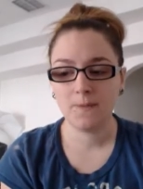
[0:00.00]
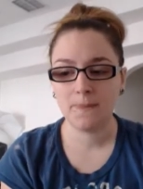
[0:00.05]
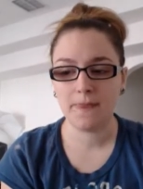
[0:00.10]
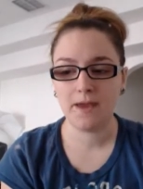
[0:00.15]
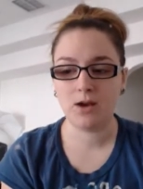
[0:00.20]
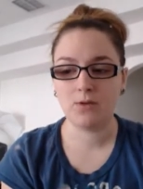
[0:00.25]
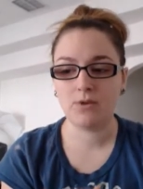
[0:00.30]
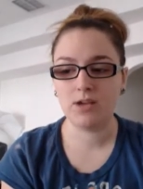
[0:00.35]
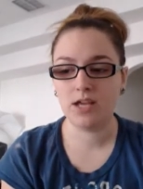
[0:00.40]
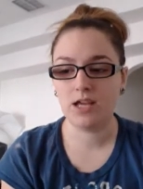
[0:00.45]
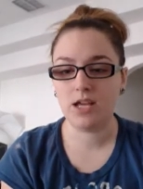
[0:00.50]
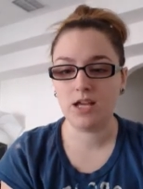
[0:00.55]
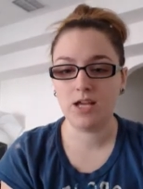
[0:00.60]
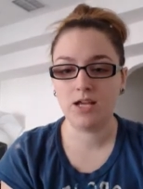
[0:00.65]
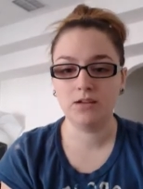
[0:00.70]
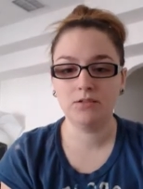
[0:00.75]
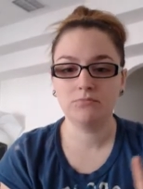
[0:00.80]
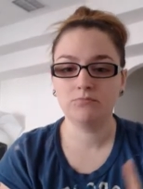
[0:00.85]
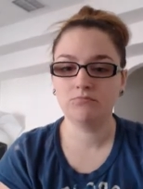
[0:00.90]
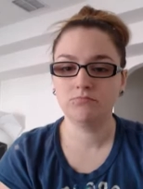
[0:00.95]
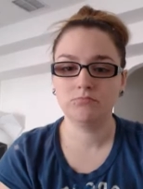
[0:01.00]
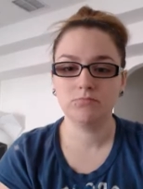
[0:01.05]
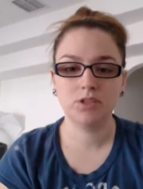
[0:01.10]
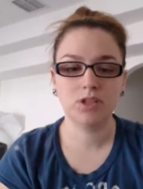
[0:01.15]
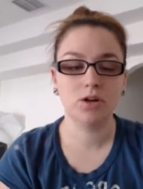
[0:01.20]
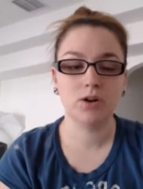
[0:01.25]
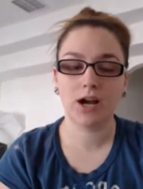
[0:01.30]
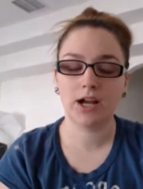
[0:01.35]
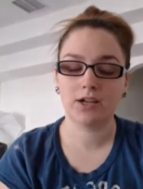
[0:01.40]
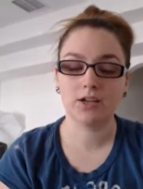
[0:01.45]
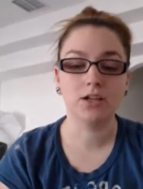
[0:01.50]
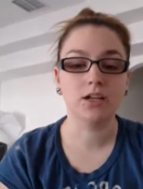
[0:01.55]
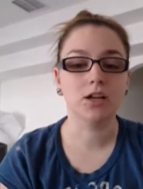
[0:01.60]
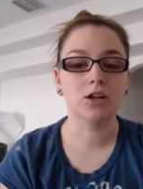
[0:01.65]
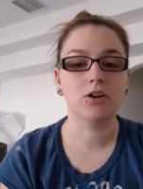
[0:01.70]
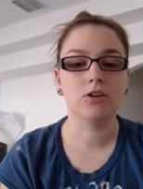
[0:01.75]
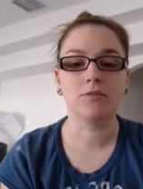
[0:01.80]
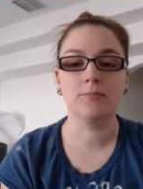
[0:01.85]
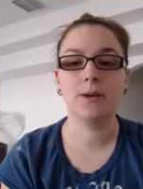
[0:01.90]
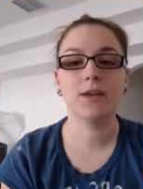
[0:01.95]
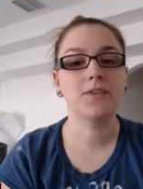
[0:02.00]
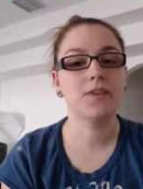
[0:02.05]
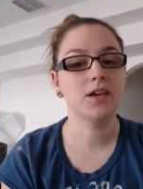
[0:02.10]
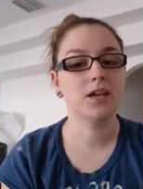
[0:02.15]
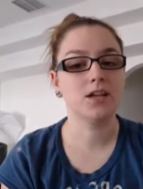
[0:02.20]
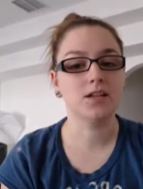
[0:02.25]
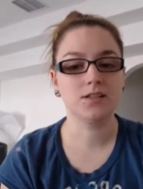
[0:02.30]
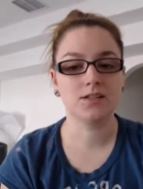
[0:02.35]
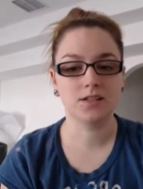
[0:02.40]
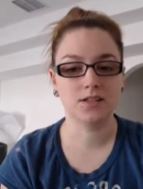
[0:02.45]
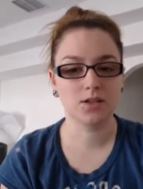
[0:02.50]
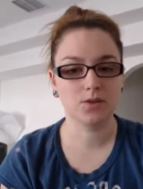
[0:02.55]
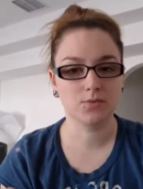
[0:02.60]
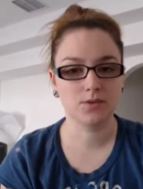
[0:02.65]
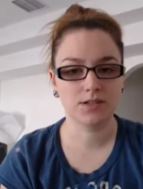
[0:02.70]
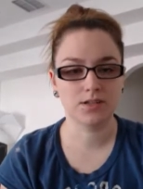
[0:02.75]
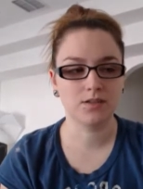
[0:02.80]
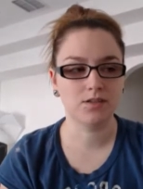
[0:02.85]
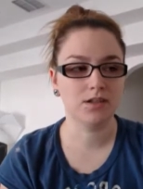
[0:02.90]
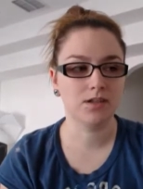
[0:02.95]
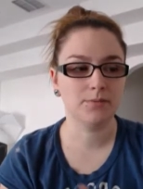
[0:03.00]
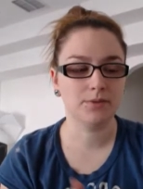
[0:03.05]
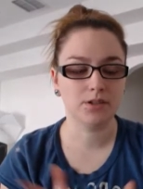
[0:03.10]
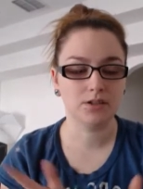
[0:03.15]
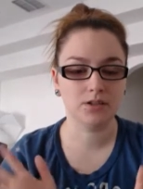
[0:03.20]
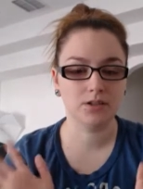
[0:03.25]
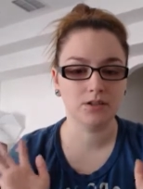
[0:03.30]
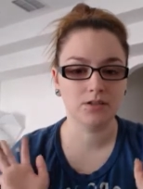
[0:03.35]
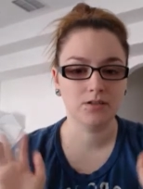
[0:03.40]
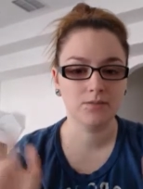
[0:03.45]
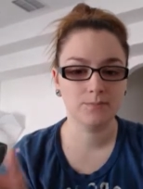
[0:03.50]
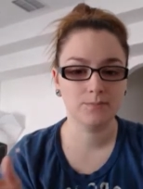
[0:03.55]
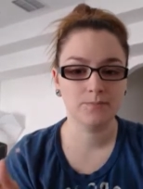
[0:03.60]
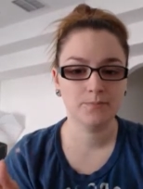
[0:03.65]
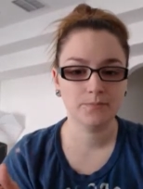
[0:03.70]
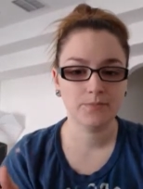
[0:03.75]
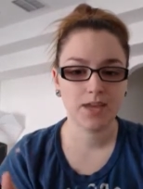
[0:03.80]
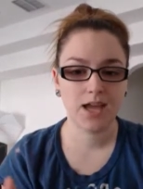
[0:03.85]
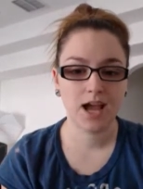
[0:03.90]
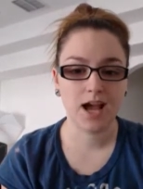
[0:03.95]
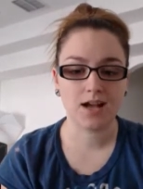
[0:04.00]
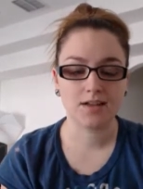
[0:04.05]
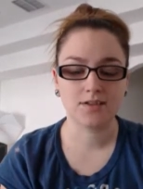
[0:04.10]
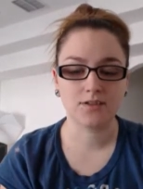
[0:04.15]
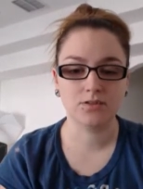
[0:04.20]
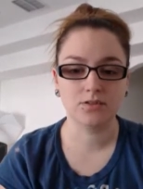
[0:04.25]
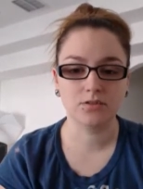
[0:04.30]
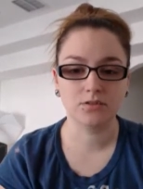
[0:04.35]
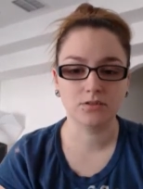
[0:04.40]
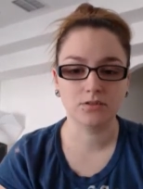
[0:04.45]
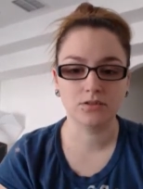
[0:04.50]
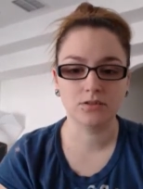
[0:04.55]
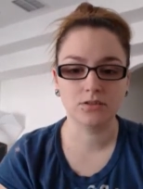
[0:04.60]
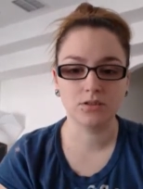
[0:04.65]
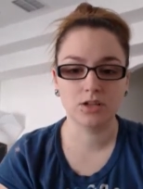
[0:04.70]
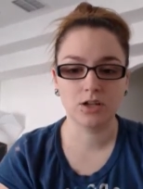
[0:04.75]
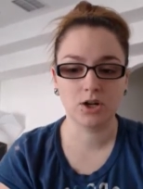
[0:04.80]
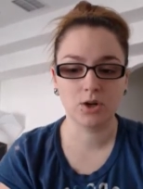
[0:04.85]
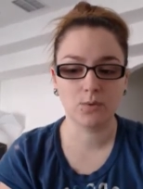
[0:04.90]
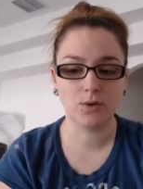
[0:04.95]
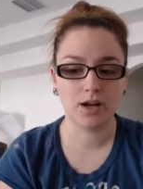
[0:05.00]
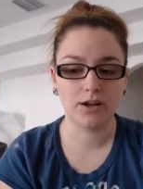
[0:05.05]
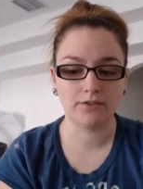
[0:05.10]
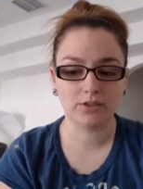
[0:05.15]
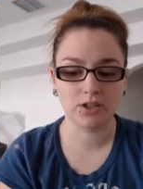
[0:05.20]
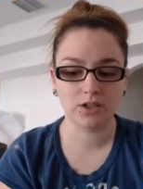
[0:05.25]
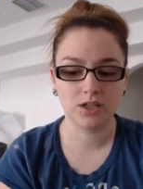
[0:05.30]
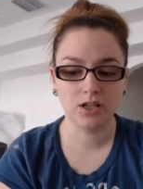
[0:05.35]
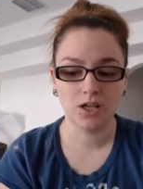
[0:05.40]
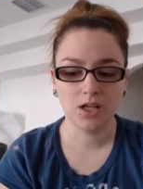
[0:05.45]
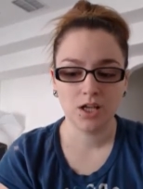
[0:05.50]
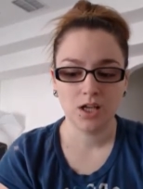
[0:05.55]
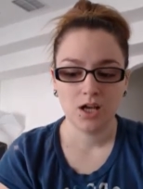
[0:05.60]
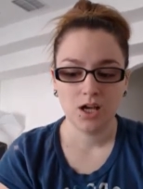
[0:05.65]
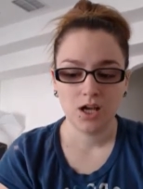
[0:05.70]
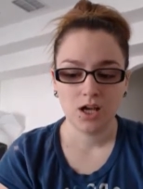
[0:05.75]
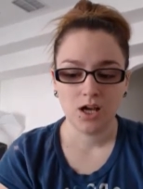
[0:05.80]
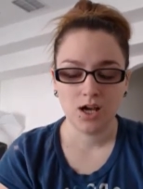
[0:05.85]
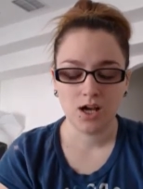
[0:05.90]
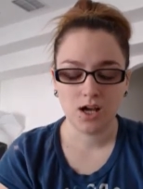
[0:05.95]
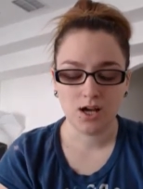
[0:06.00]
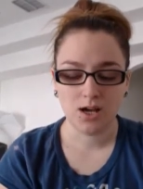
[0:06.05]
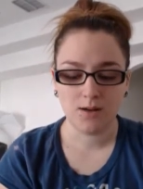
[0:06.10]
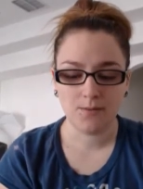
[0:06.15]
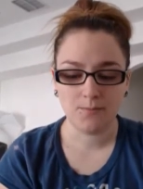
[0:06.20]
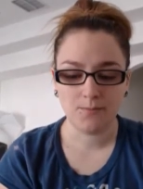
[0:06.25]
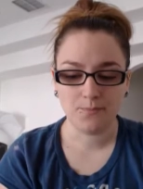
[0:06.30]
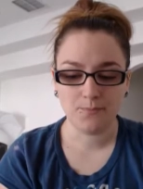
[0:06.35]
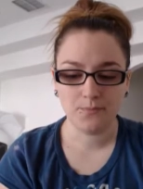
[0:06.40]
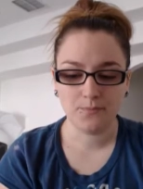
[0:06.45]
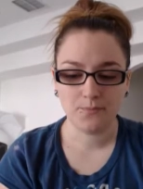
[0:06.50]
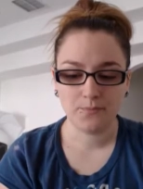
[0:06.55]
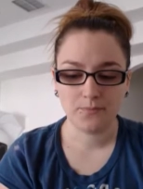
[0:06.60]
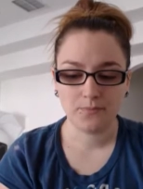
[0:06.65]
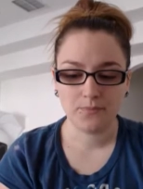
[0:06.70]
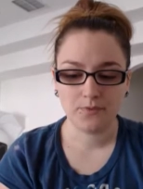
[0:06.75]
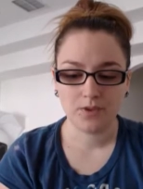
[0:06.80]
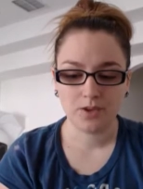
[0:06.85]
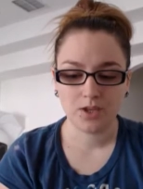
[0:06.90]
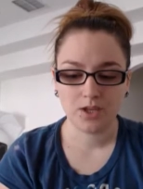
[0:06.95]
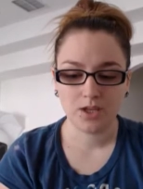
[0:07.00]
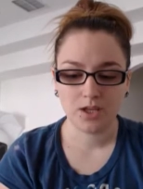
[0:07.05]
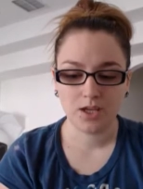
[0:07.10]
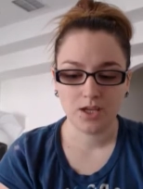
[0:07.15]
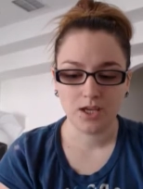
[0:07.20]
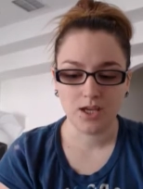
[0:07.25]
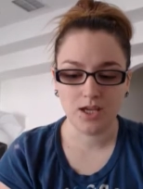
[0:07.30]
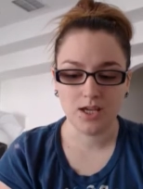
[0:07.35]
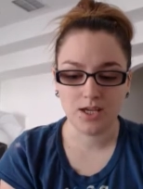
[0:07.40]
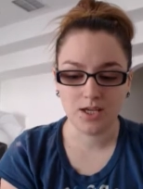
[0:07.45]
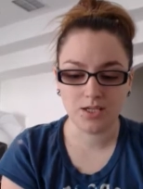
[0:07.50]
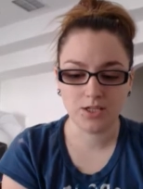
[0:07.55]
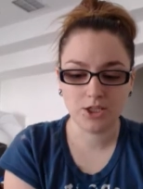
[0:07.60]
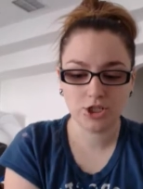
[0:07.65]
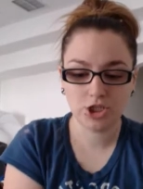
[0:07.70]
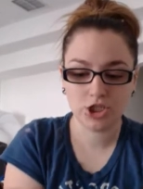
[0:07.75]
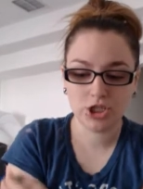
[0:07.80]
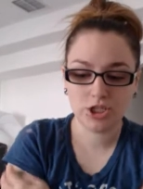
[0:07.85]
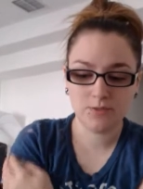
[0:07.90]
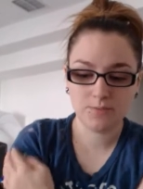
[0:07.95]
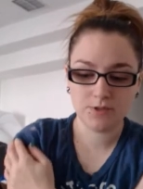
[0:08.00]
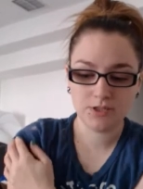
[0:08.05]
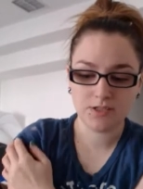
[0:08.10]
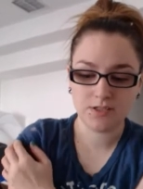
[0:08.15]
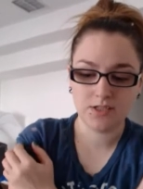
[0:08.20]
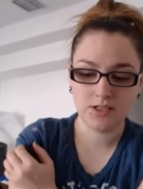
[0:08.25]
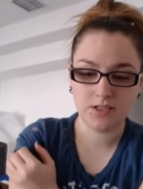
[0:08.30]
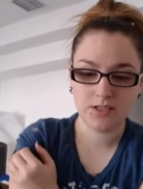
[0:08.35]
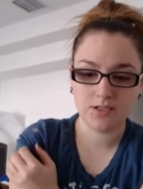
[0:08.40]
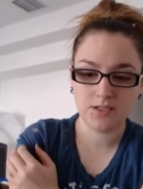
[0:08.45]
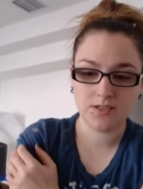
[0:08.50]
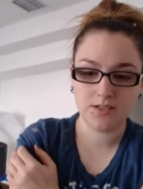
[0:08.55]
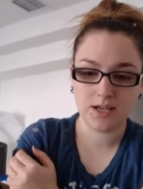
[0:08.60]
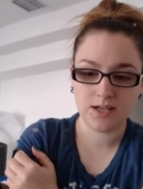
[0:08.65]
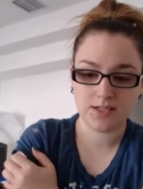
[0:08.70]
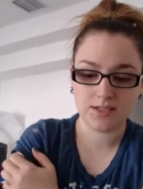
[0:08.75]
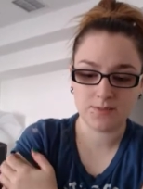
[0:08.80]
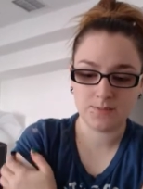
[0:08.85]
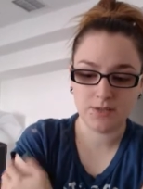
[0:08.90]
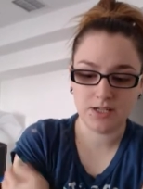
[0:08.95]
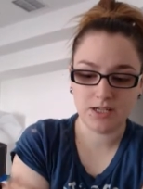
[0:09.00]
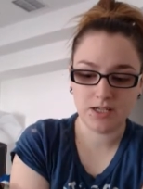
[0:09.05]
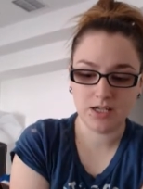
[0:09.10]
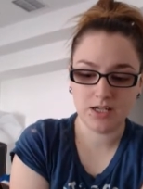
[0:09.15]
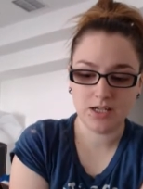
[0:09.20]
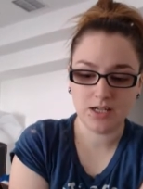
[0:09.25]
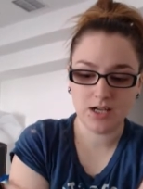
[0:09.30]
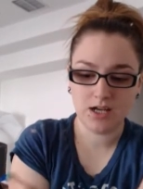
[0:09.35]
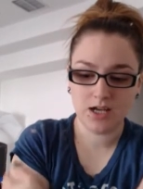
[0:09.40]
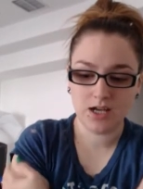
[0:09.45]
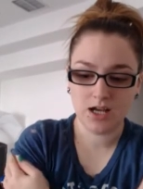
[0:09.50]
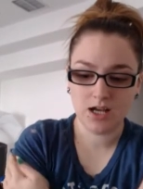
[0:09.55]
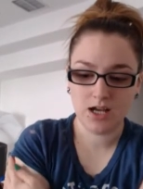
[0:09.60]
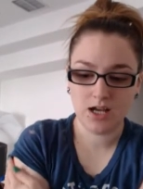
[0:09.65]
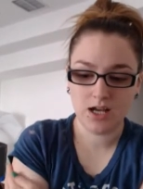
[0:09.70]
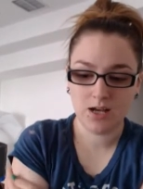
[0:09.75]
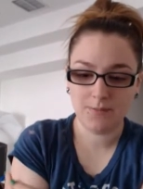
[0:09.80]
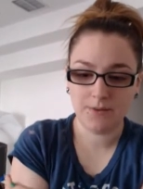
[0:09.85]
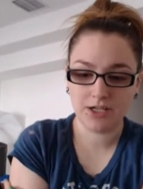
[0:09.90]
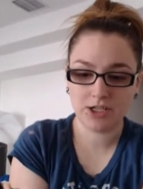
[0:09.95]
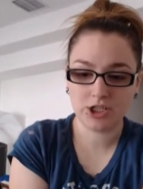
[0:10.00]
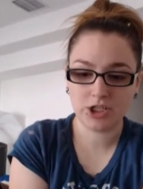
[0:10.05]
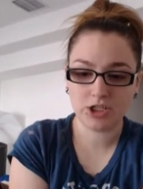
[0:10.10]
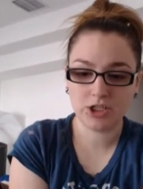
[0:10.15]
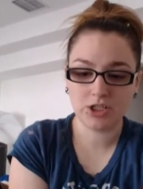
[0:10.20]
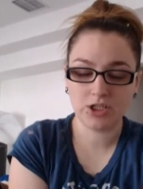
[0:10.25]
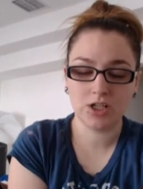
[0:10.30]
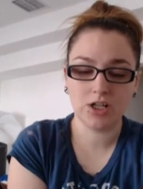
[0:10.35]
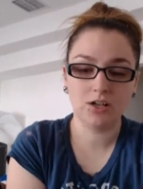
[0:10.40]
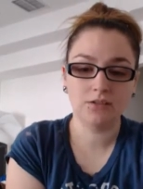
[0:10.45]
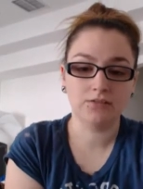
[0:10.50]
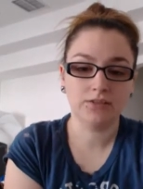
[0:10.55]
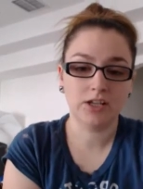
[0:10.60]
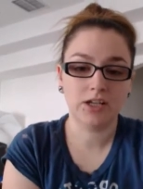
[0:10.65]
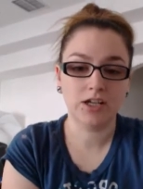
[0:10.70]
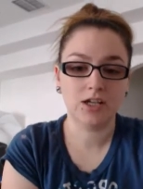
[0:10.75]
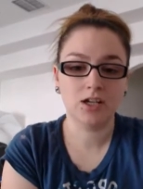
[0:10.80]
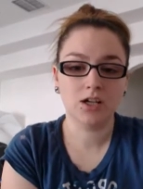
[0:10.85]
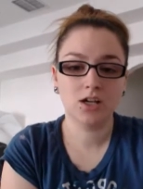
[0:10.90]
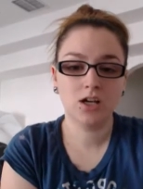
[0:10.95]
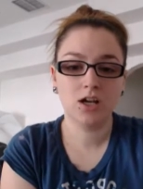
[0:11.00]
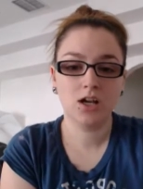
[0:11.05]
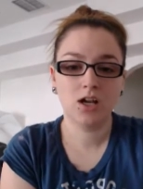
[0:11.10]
That way, you know, I could get all of my things and there wasn't like a big hassle or whatever. And she proceeded to text me a picture of like